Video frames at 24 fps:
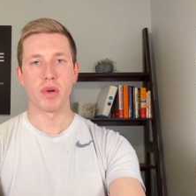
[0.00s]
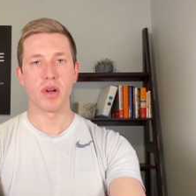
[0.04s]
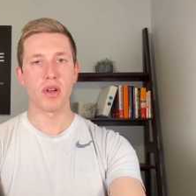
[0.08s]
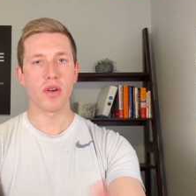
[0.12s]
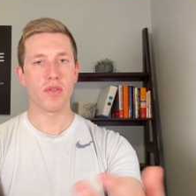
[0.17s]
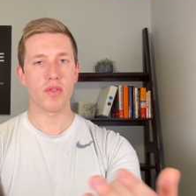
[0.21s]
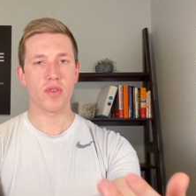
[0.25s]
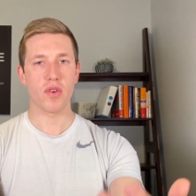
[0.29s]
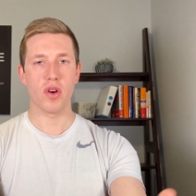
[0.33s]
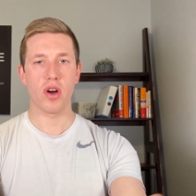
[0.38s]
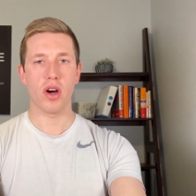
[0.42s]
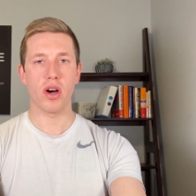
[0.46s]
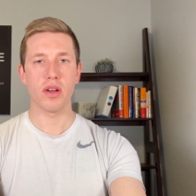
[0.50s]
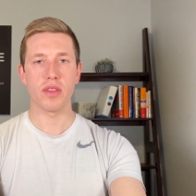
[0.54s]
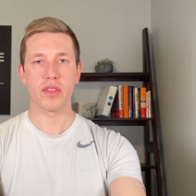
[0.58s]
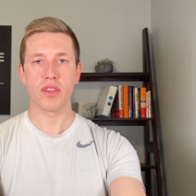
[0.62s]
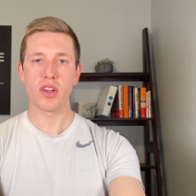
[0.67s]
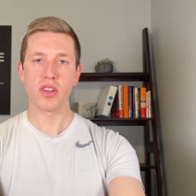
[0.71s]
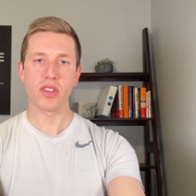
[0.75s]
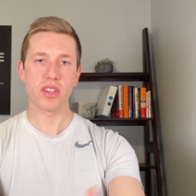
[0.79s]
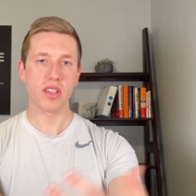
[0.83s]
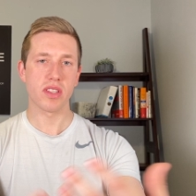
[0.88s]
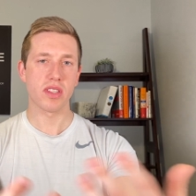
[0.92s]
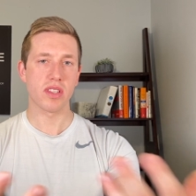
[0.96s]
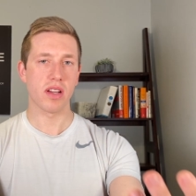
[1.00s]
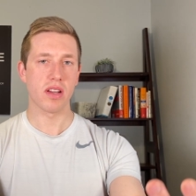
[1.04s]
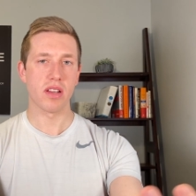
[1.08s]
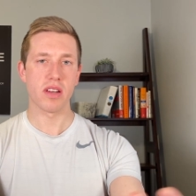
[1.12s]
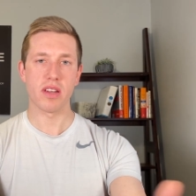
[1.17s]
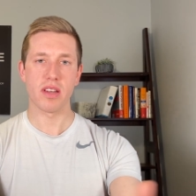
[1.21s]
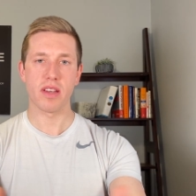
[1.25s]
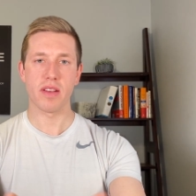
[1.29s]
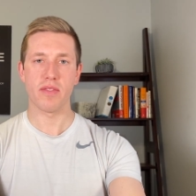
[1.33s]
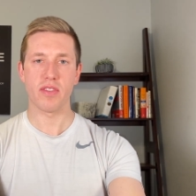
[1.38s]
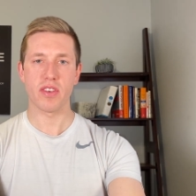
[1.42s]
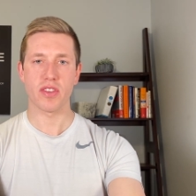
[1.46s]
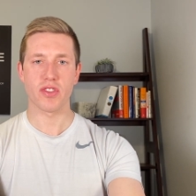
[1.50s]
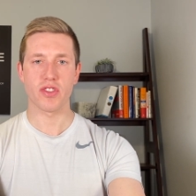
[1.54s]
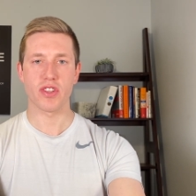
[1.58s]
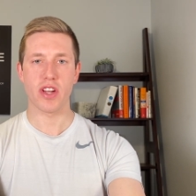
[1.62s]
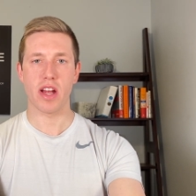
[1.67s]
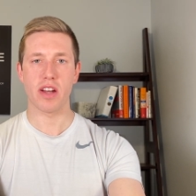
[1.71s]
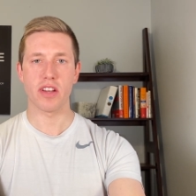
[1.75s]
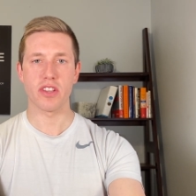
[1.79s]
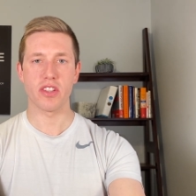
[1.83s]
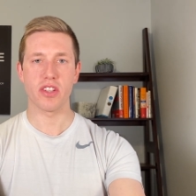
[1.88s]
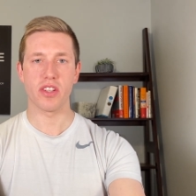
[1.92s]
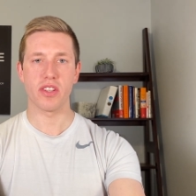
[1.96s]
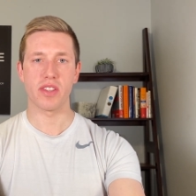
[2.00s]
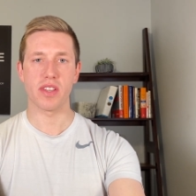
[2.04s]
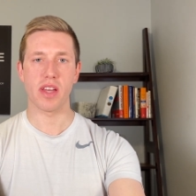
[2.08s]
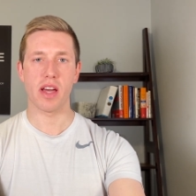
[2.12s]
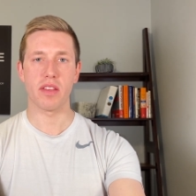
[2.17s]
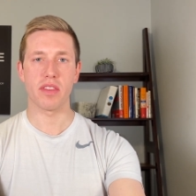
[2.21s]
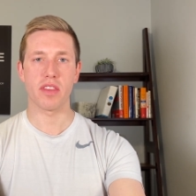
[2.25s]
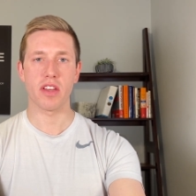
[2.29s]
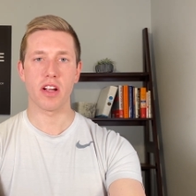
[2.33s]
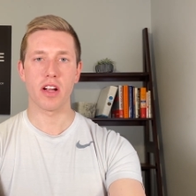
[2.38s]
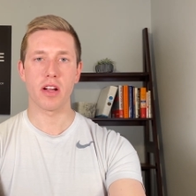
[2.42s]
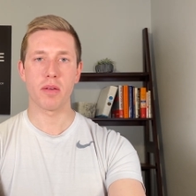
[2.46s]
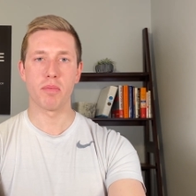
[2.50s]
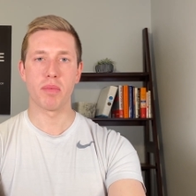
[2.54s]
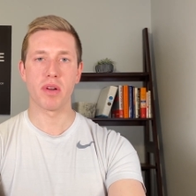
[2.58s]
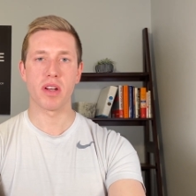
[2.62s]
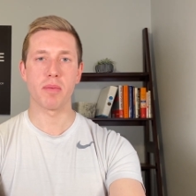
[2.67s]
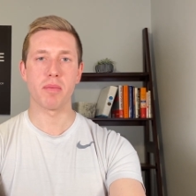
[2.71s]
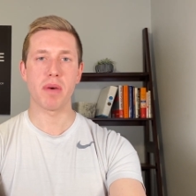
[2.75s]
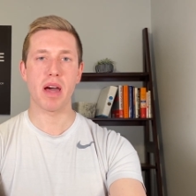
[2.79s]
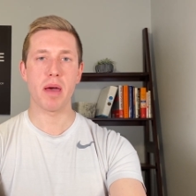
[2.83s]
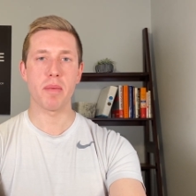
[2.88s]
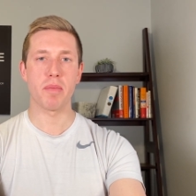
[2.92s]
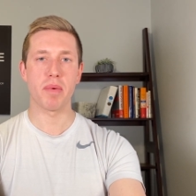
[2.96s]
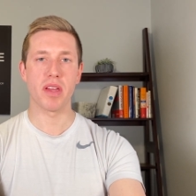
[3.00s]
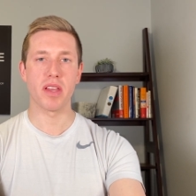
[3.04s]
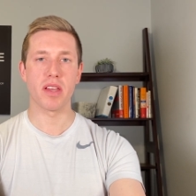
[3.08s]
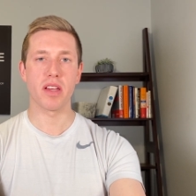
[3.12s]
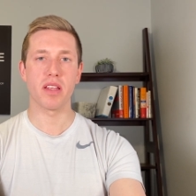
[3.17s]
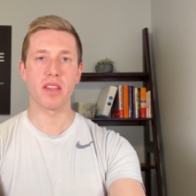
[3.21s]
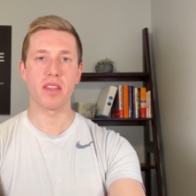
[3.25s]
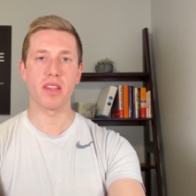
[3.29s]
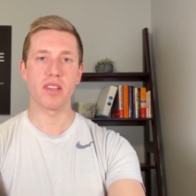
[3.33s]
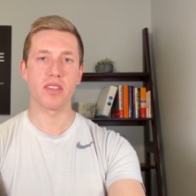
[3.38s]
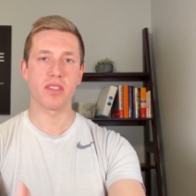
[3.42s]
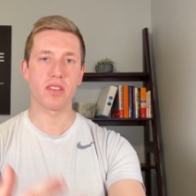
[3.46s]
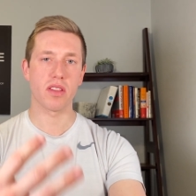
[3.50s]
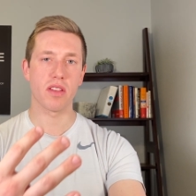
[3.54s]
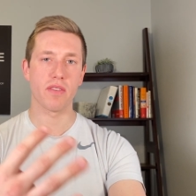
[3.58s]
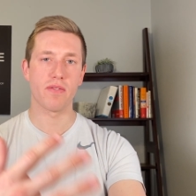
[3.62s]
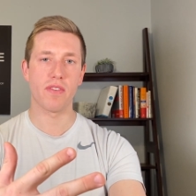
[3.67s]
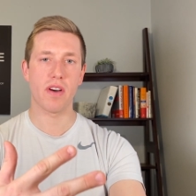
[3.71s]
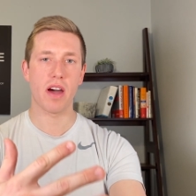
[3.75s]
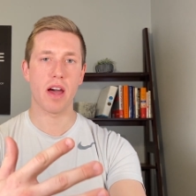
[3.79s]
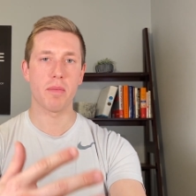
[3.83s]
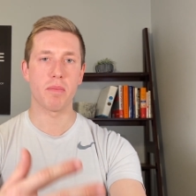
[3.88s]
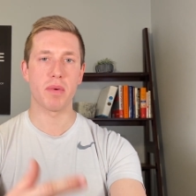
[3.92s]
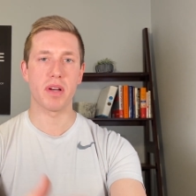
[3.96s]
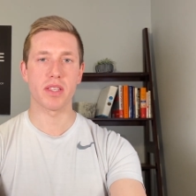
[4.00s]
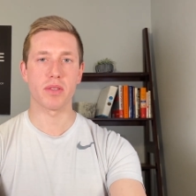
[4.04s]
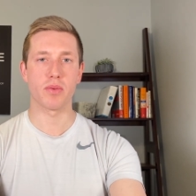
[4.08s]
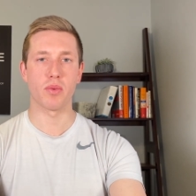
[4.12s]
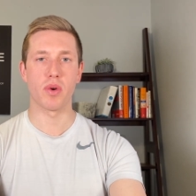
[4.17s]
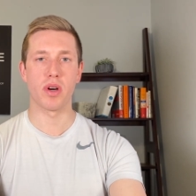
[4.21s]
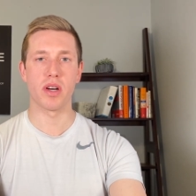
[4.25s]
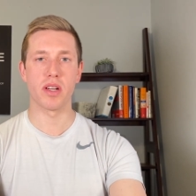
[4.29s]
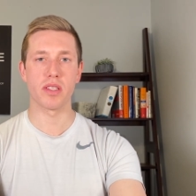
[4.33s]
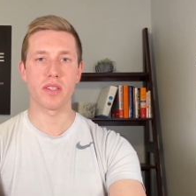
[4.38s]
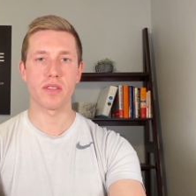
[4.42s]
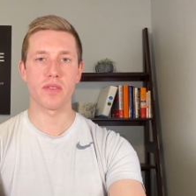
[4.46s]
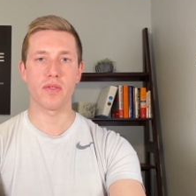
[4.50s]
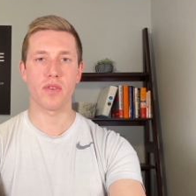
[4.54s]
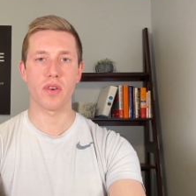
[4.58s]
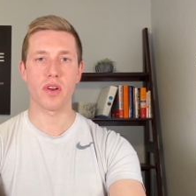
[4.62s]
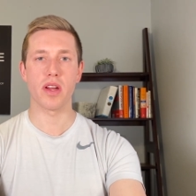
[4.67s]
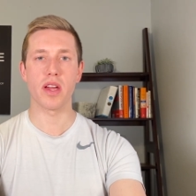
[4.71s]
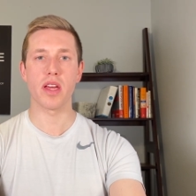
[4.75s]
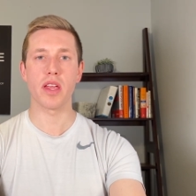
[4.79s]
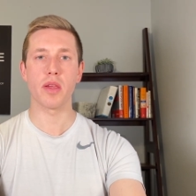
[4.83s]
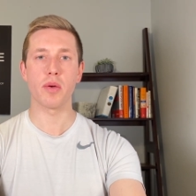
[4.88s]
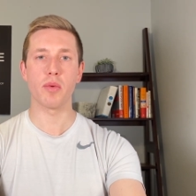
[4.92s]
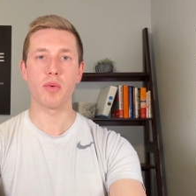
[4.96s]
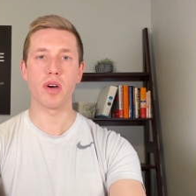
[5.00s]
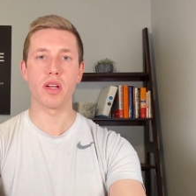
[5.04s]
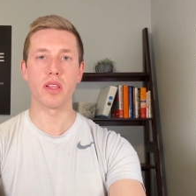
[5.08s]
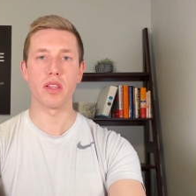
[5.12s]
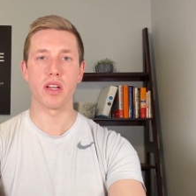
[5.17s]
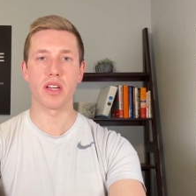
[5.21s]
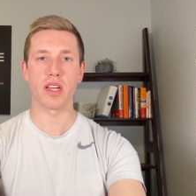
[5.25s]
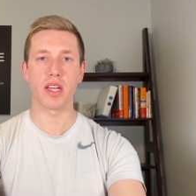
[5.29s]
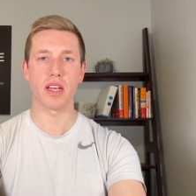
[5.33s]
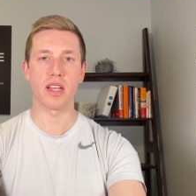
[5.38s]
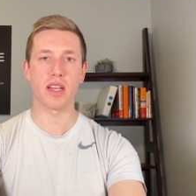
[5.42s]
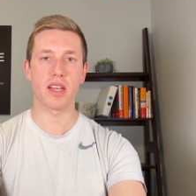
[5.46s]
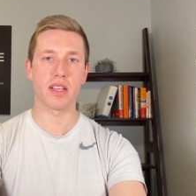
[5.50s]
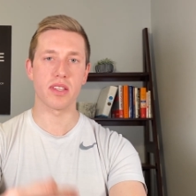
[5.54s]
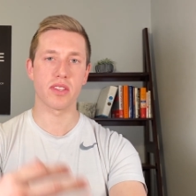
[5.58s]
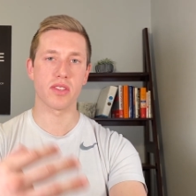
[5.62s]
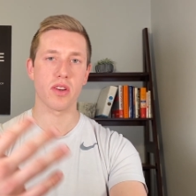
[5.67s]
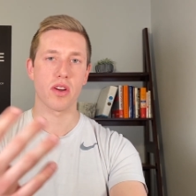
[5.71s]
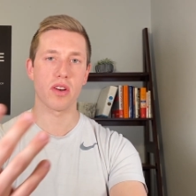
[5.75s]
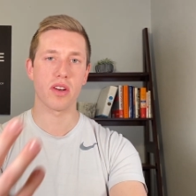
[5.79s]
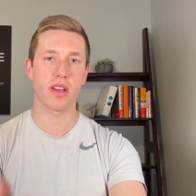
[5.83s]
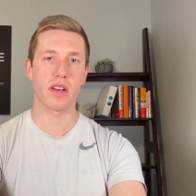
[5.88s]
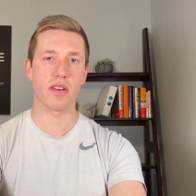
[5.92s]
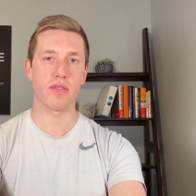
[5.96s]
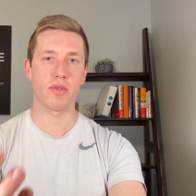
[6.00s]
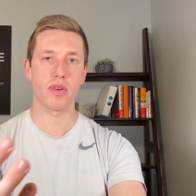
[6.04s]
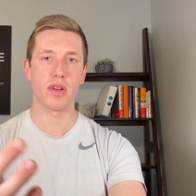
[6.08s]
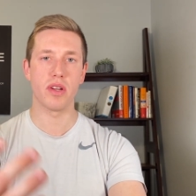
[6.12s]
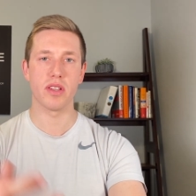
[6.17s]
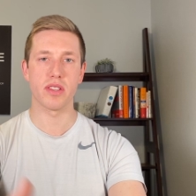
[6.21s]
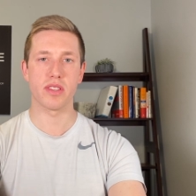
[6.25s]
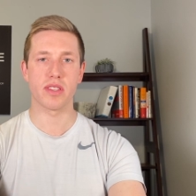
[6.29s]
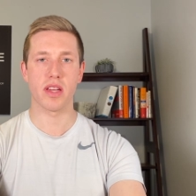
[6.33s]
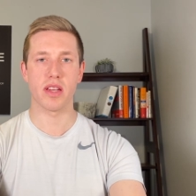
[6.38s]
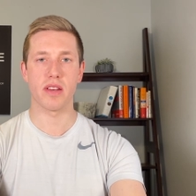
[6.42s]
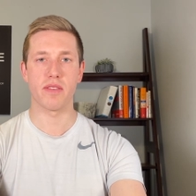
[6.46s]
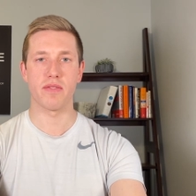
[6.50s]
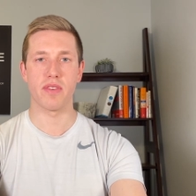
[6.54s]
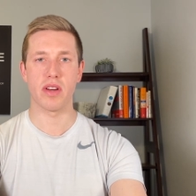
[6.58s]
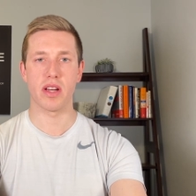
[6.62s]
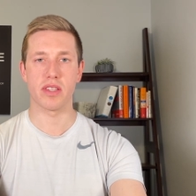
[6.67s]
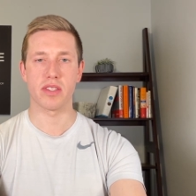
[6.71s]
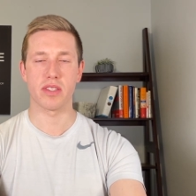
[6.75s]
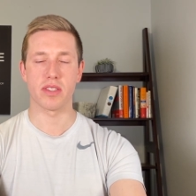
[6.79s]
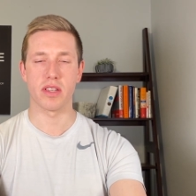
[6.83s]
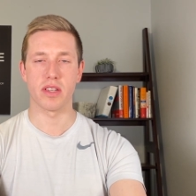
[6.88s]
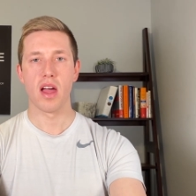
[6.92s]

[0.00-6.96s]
Overall, there's a ton of different strategies out there, but in my opinion, these are the 5 best ones for anyone looking to get started in real estate investing.